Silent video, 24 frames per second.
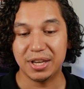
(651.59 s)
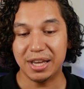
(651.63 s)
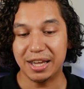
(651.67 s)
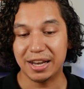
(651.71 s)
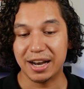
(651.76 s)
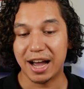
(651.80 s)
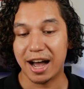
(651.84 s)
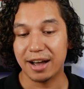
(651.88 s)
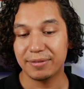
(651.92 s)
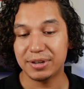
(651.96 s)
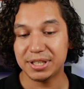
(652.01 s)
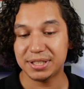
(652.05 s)

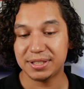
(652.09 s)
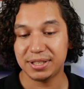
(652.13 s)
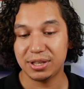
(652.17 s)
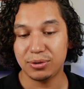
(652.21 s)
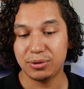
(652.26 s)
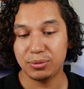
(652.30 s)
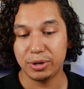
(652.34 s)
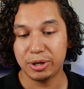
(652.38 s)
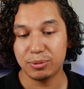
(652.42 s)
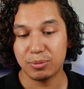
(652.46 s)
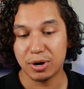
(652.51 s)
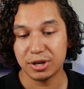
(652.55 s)
and obviously
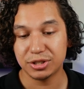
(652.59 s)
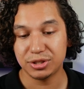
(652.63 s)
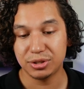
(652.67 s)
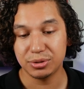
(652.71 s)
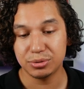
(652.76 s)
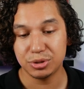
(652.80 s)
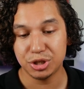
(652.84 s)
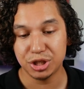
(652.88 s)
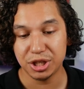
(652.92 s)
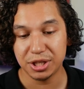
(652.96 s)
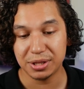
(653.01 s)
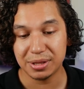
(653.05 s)
we want to
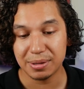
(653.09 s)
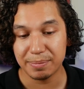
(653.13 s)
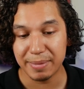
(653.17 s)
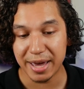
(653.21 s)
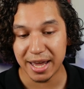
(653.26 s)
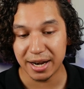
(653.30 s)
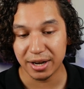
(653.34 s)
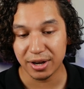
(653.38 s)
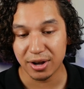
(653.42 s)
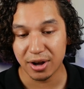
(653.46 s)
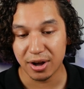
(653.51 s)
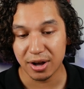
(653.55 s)
cheat the
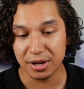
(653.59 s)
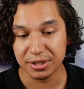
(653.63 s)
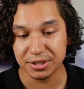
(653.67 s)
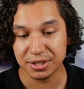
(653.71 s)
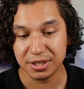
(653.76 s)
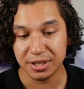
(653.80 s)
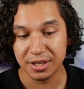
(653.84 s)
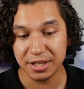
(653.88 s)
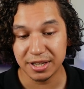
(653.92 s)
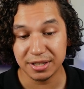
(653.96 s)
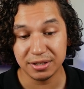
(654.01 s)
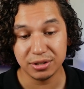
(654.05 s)
mana cost
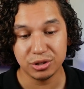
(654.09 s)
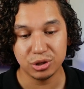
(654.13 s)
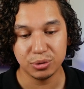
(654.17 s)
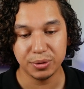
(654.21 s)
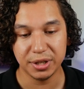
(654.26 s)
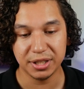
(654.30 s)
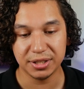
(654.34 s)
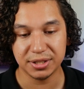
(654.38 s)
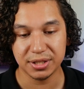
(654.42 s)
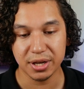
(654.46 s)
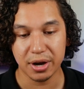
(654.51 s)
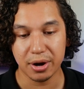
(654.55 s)
in
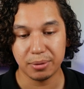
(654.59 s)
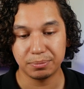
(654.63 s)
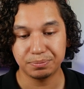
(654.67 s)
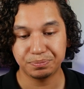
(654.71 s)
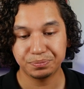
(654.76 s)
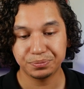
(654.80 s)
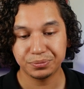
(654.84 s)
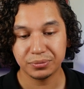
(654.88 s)
doing so.